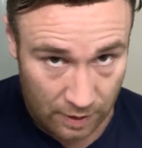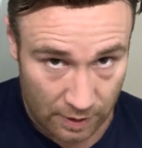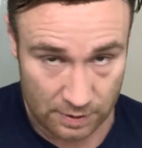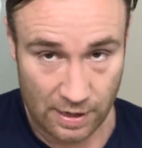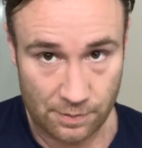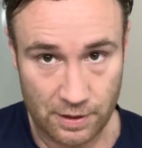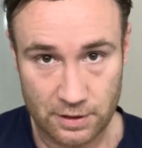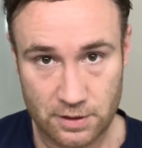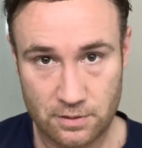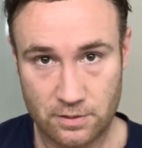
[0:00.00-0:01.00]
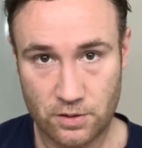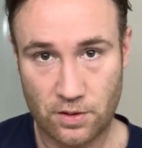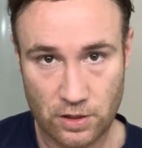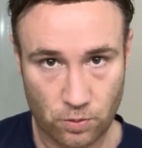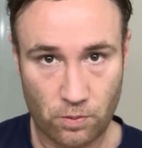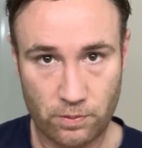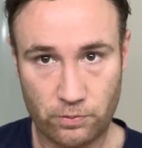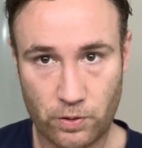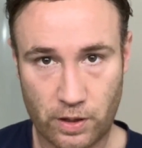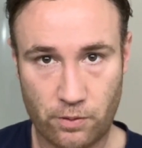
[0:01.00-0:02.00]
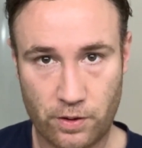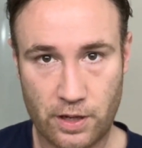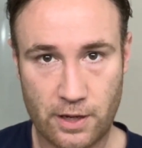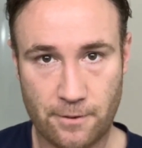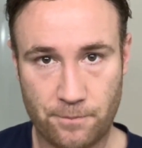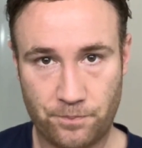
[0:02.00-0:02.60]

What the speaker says: is a hairpiece. So that's what we're working with here.